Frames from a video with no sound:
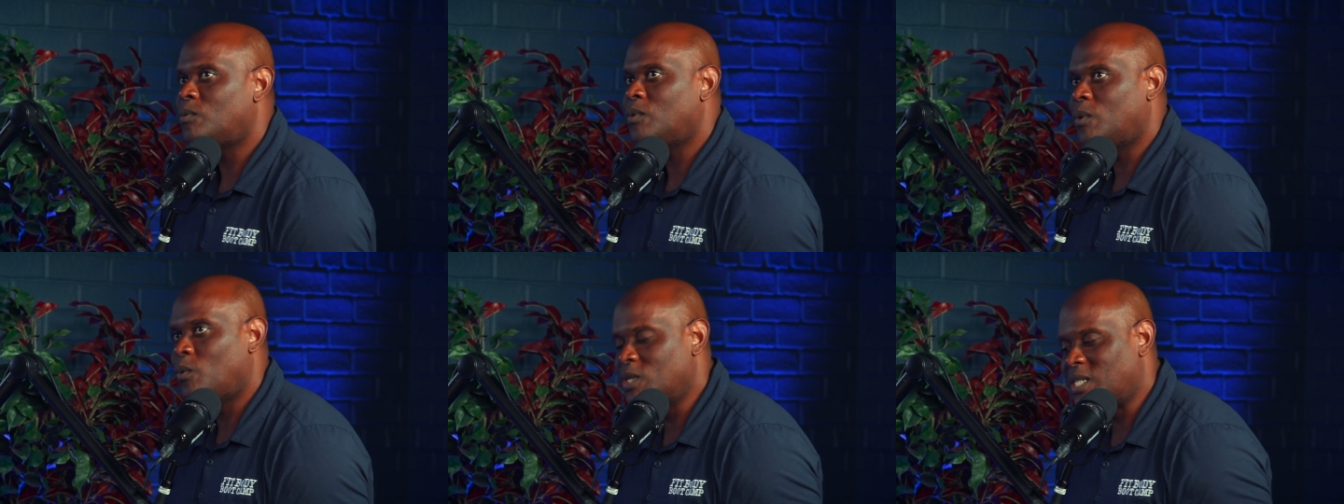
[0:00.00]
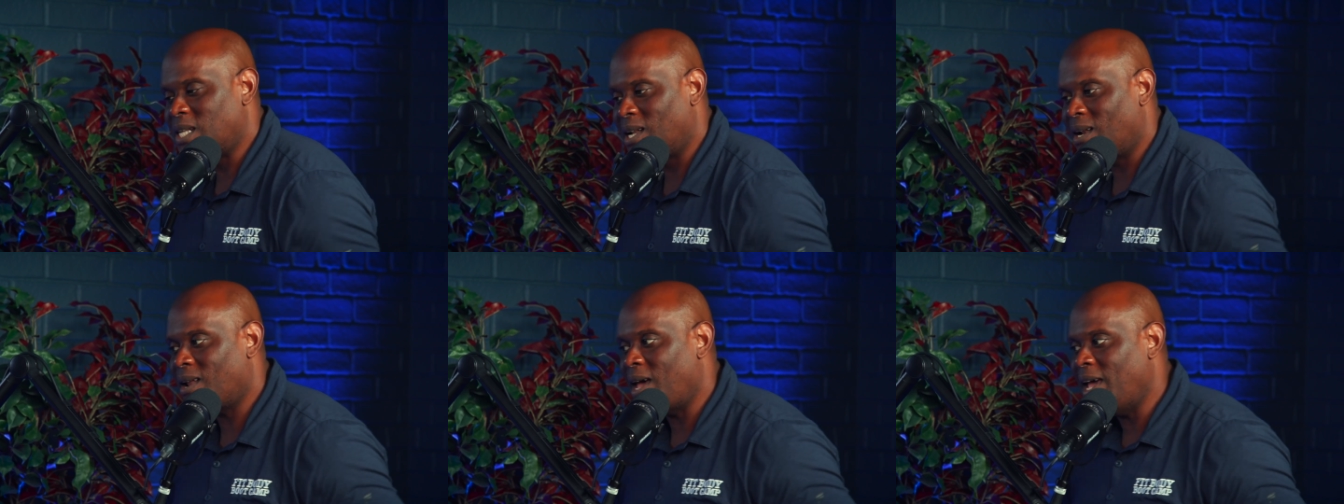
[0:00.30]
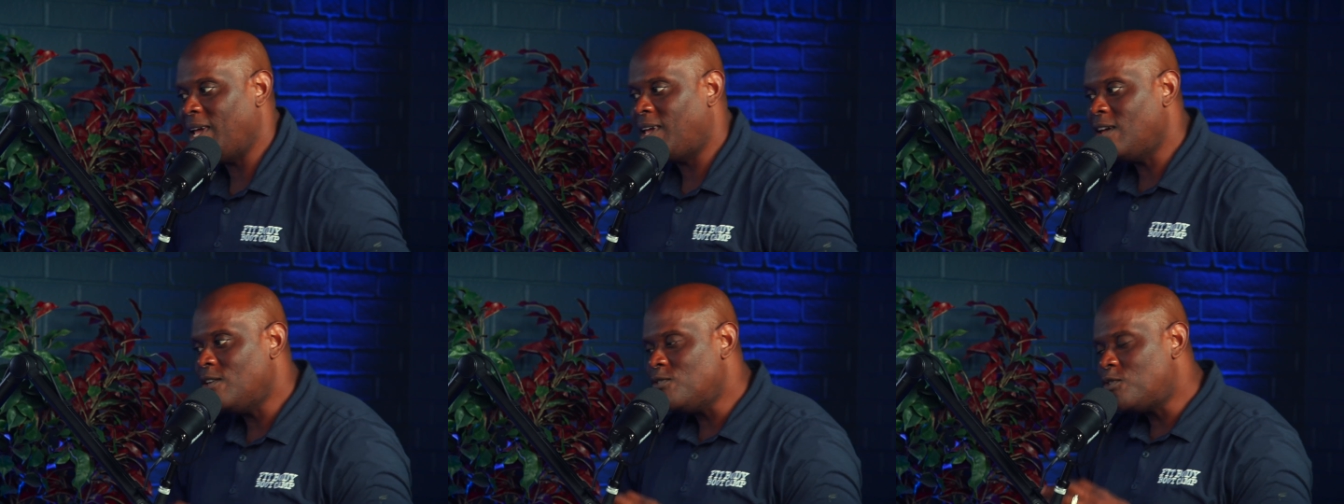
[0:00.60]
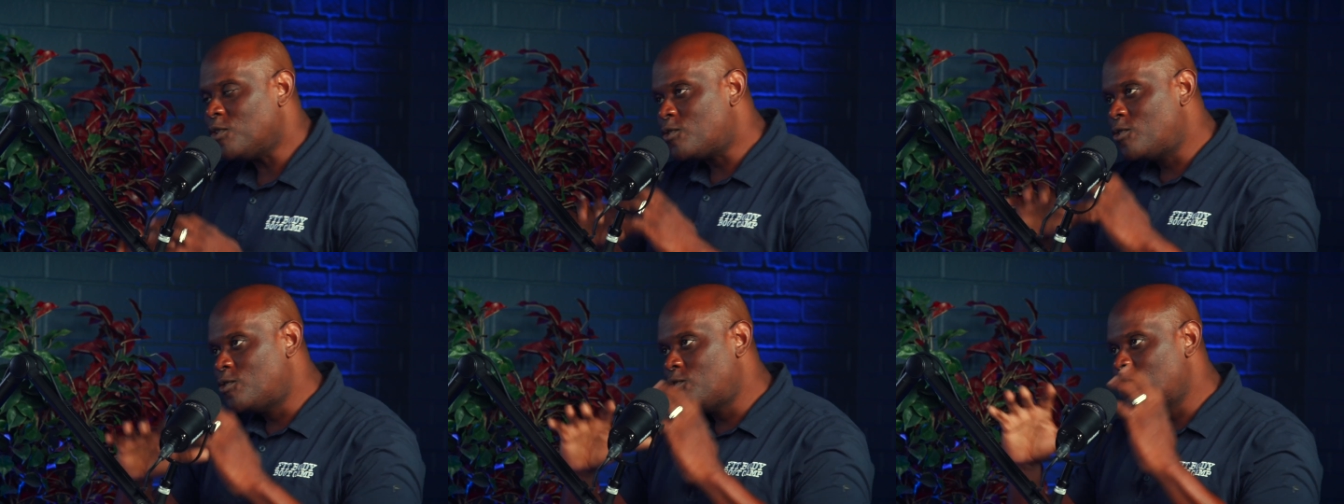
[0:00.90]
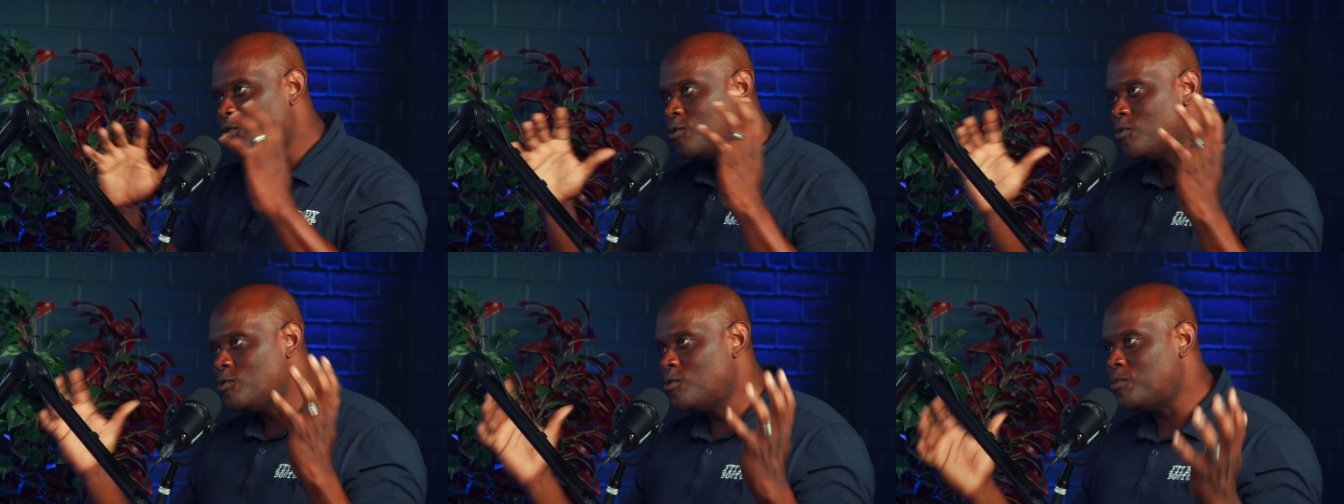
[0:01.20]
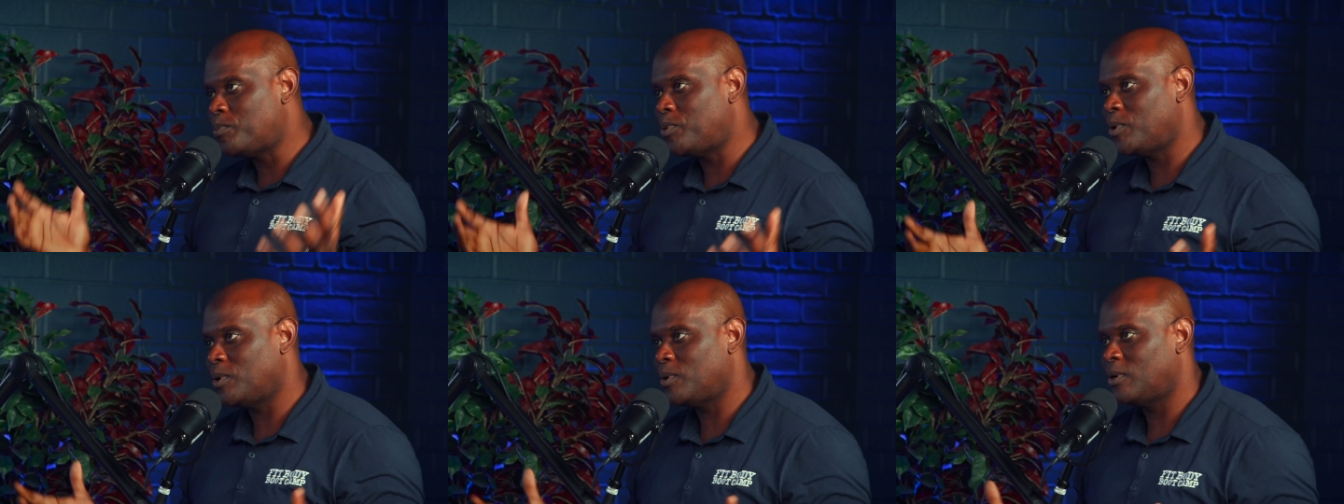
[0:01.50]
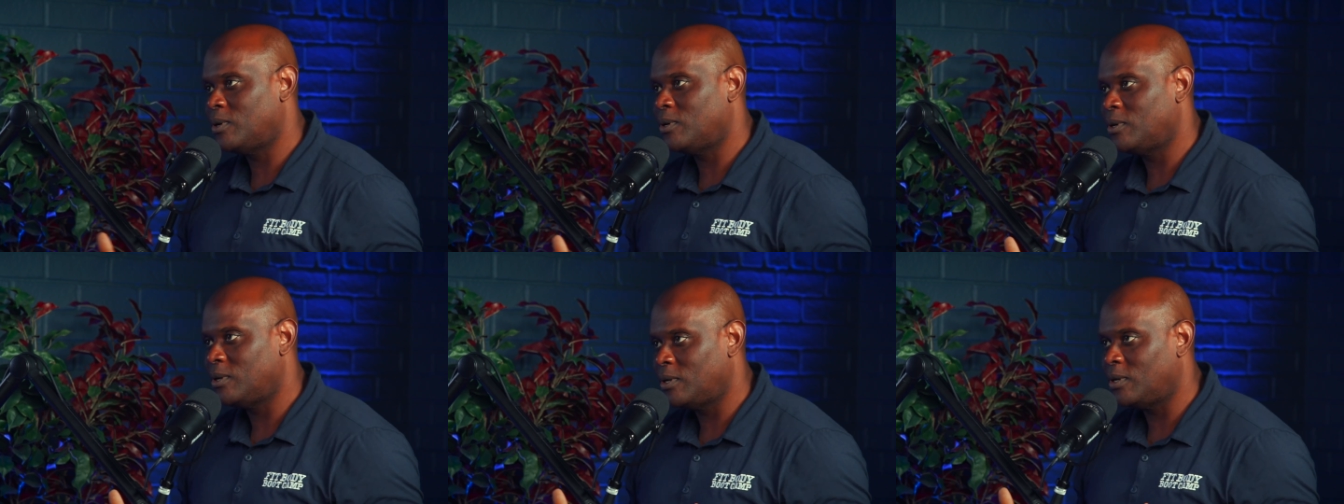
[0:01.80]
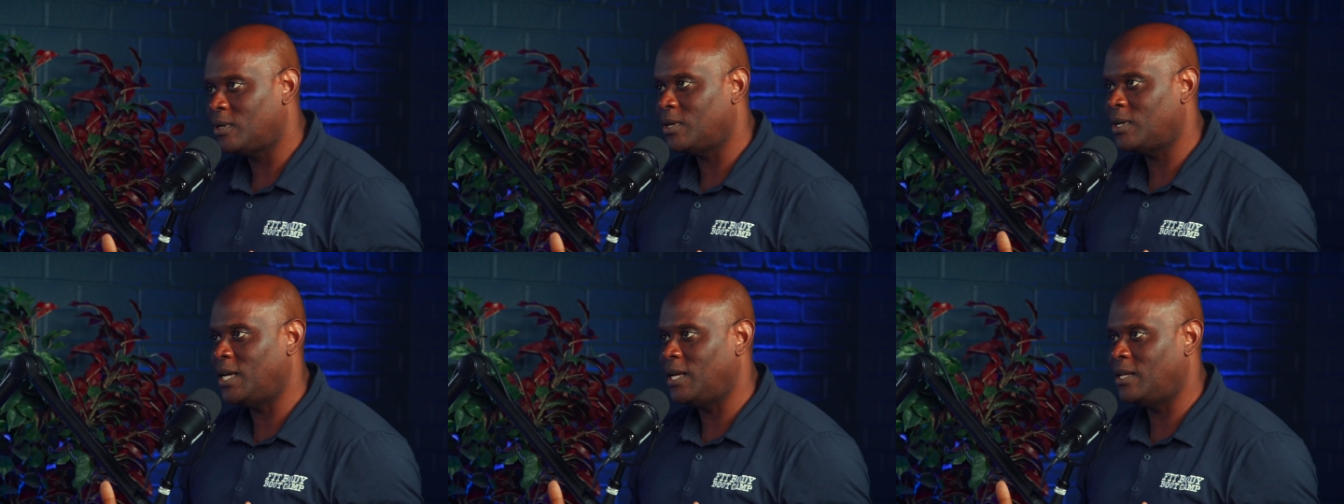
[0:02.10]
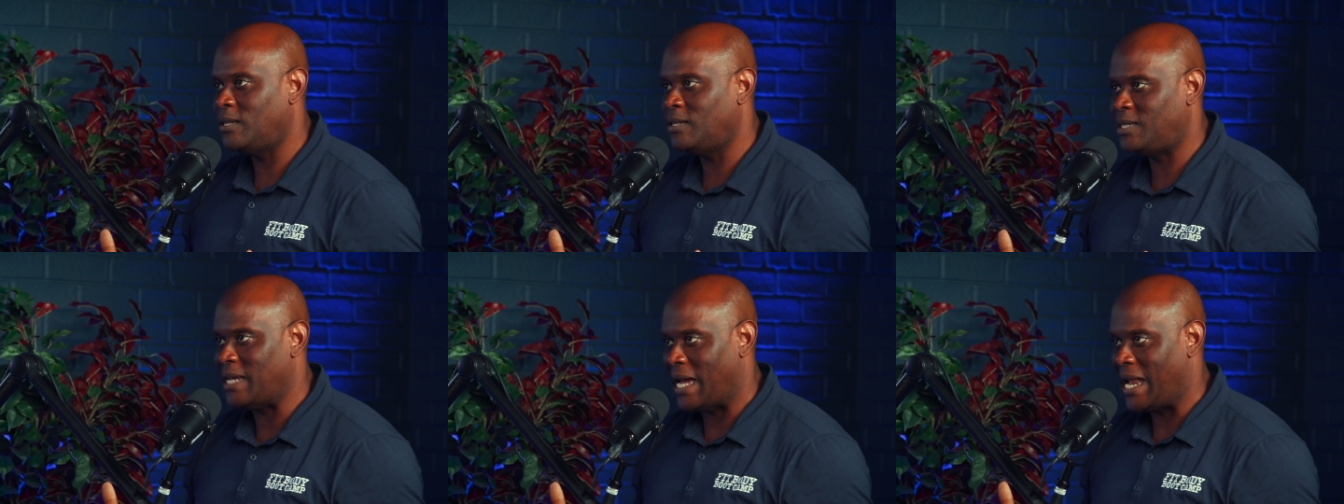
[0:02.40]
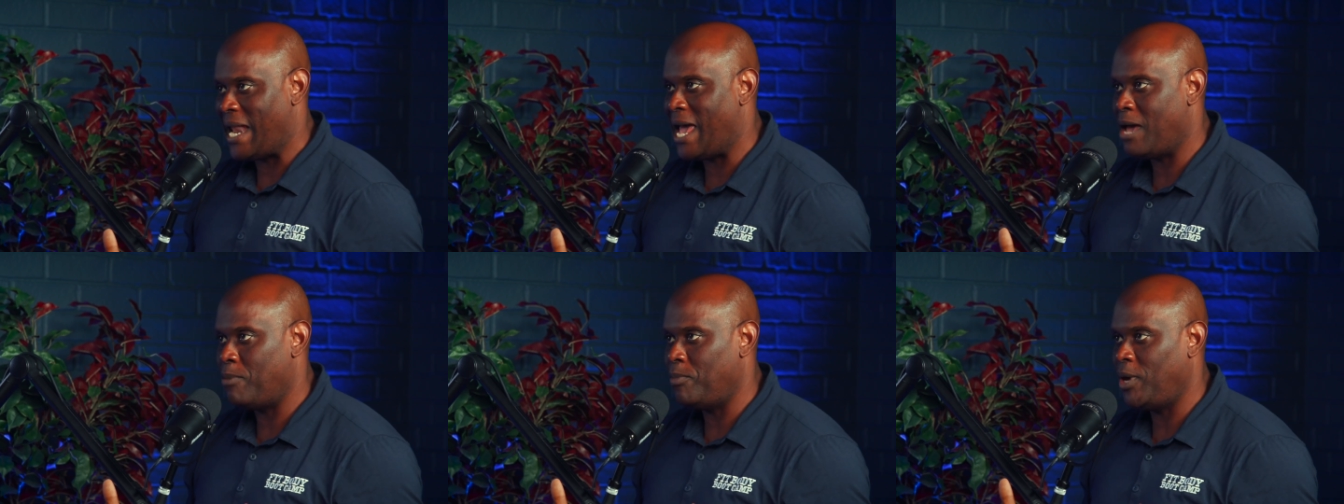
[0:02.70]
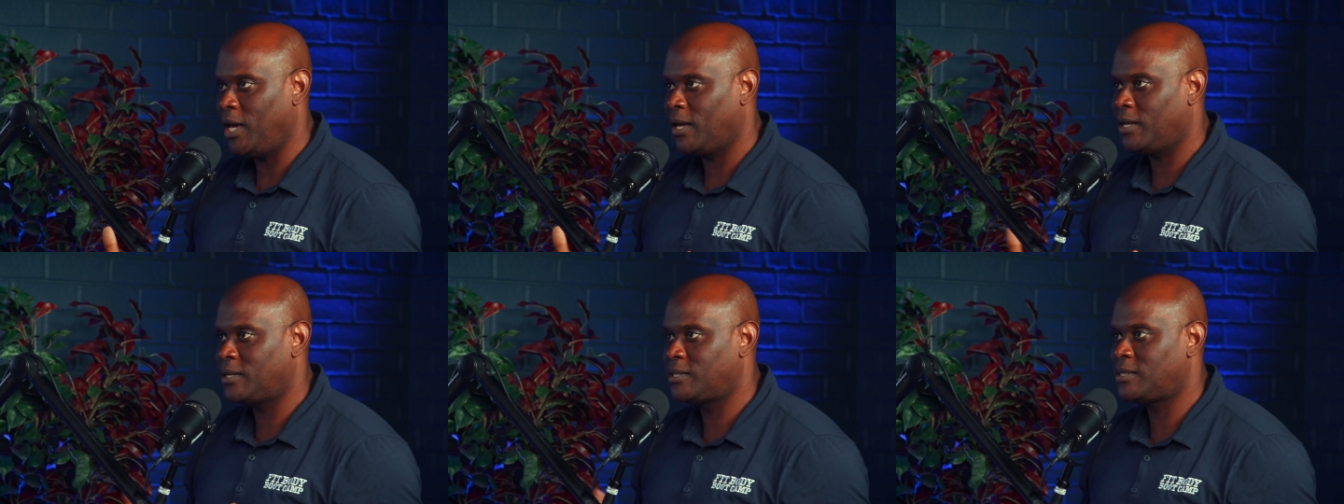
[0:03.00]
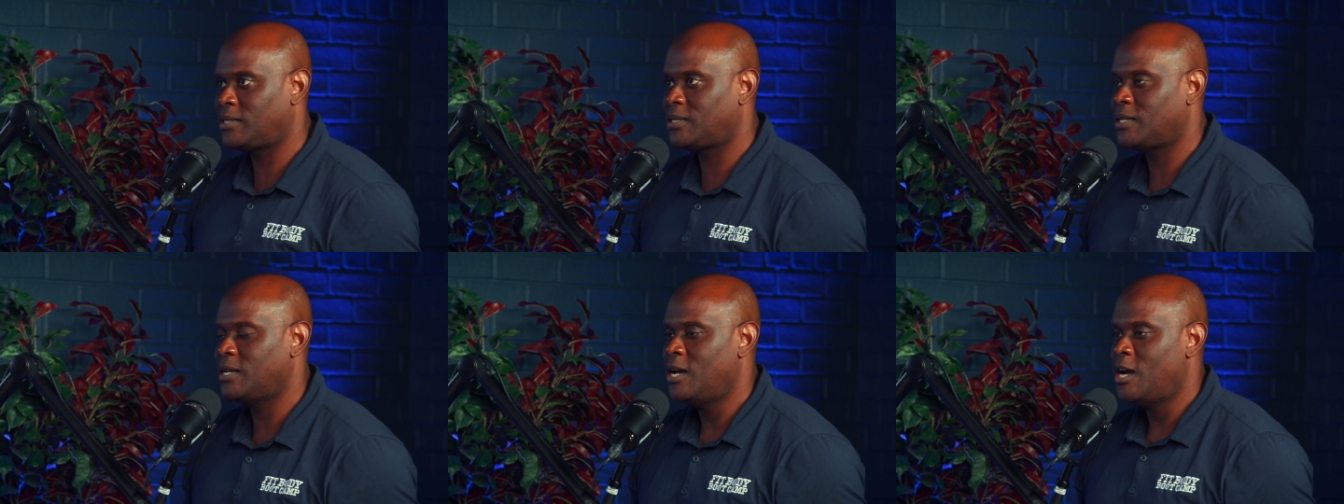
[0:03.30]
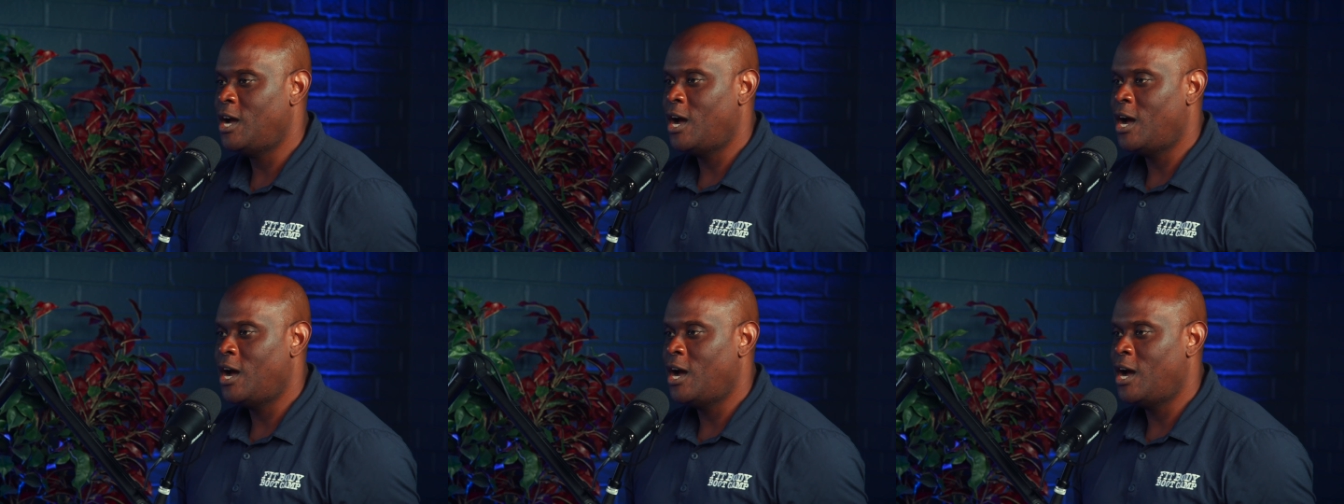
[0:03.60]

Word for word: was liking the group dynamics.